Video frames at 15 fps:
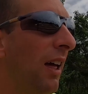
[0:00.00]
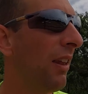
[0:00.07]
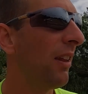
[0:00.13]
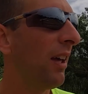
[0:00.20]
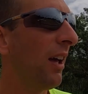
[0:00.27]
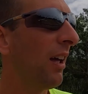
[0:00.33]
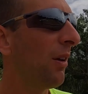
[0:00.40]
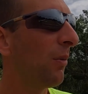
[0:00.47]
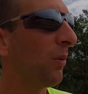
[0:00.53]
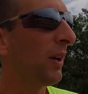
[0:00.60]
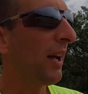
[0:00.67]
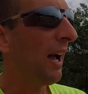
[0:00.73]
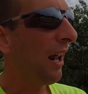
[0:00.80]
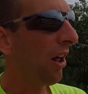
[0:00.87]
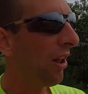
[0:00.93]
And then
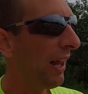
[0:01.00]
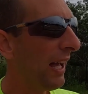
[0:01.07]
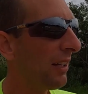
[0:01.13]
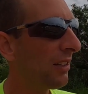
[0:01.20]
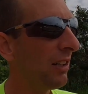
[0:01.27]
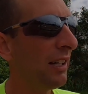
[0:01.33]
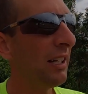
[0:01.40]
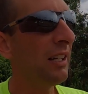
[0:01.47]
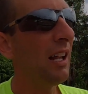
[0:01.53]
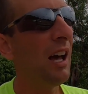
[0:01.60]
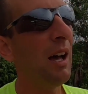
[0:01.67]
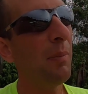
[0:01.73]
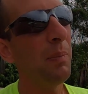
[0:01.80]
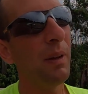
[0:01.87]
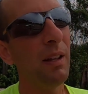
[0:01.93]
we got all that cleaned
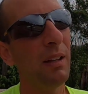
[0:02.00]
up.